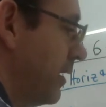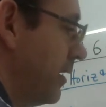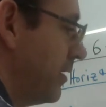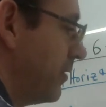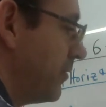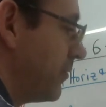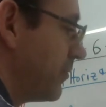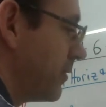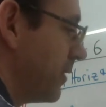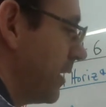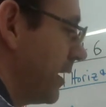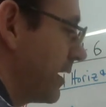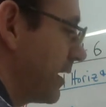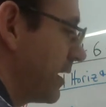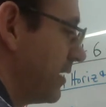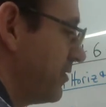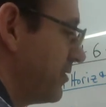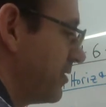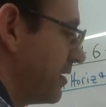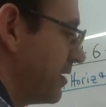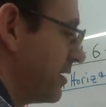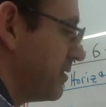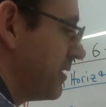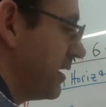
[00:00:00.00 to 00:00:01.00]
So like I
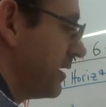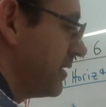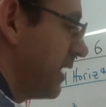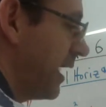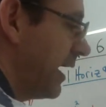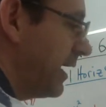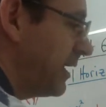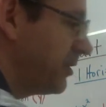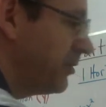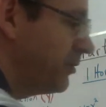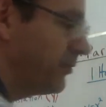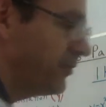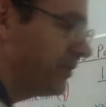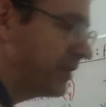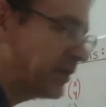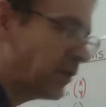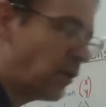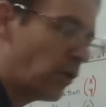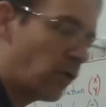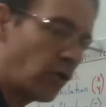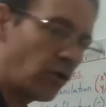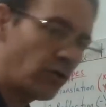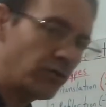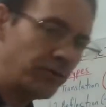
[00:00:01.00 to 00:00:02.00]
said, they like using
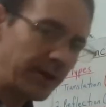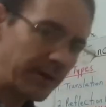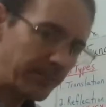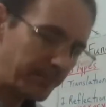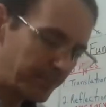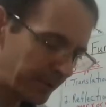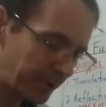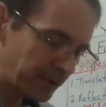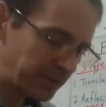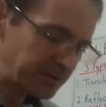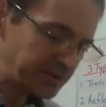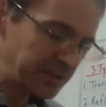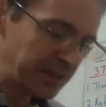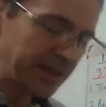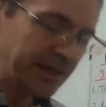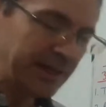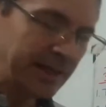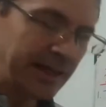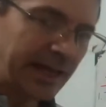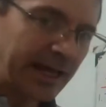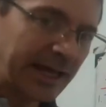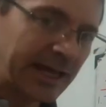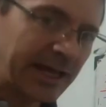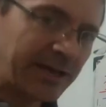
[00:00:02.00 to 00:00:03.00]
whole numbers,
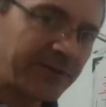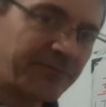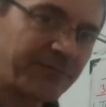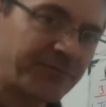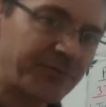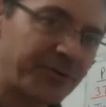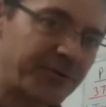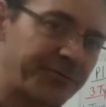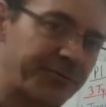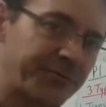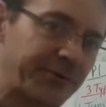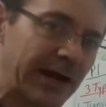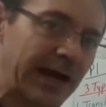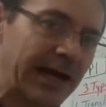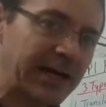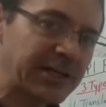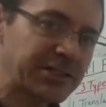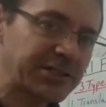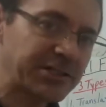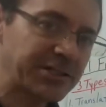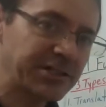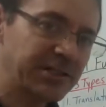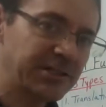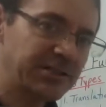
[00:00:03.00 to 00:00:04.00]
and for
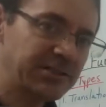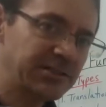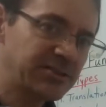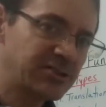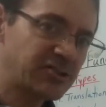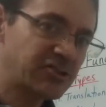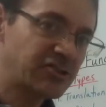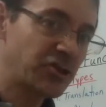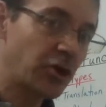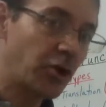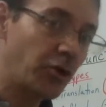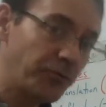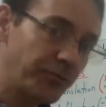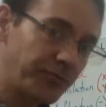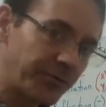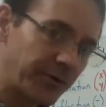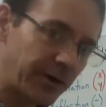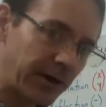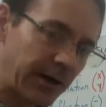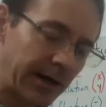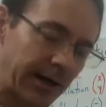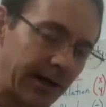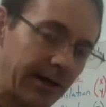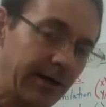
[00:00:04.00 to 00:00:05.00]
fractions so
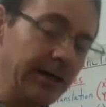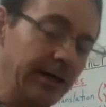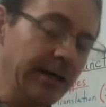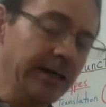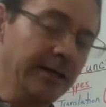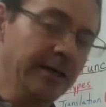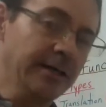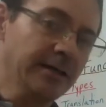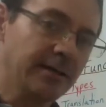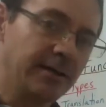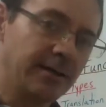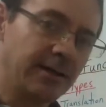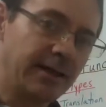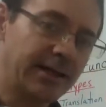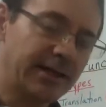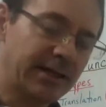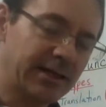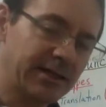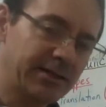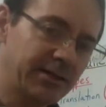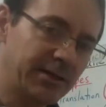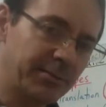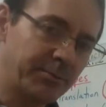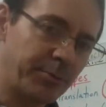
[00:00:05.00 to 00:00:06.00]
far, like
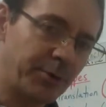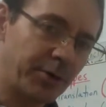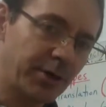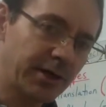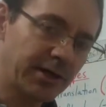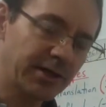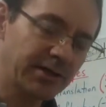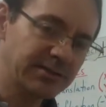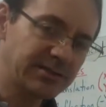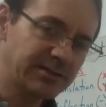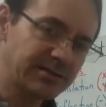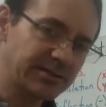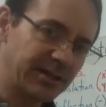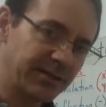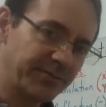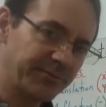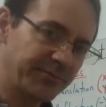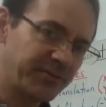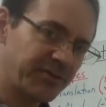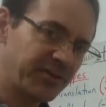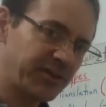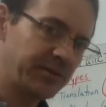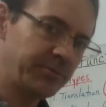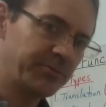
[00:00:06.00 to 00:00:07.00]
in the book and stuff,
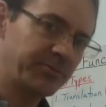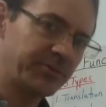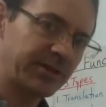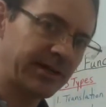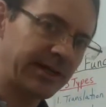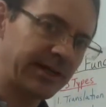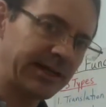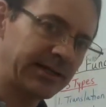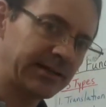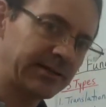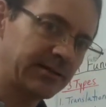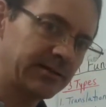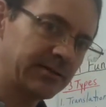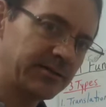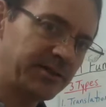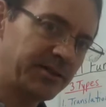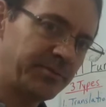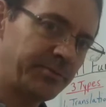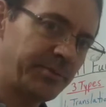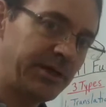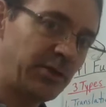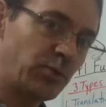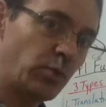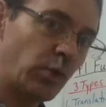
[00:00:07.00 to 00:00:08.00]
seems like to
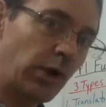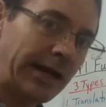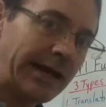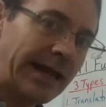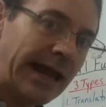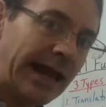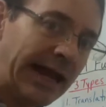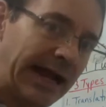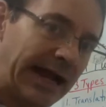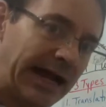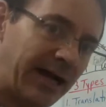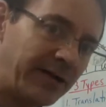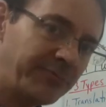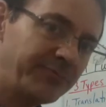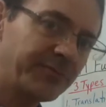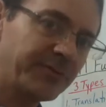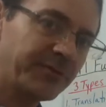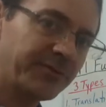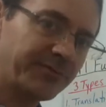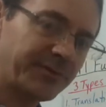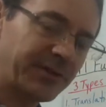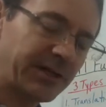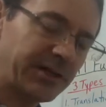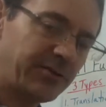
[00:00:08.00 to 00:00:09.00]
be 1/2
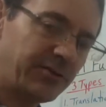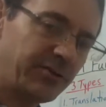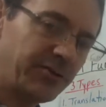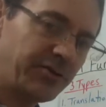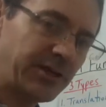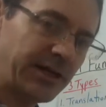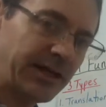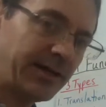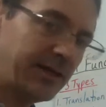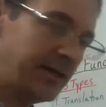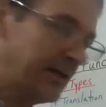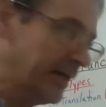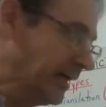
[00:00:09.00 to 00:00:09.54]
if they use that.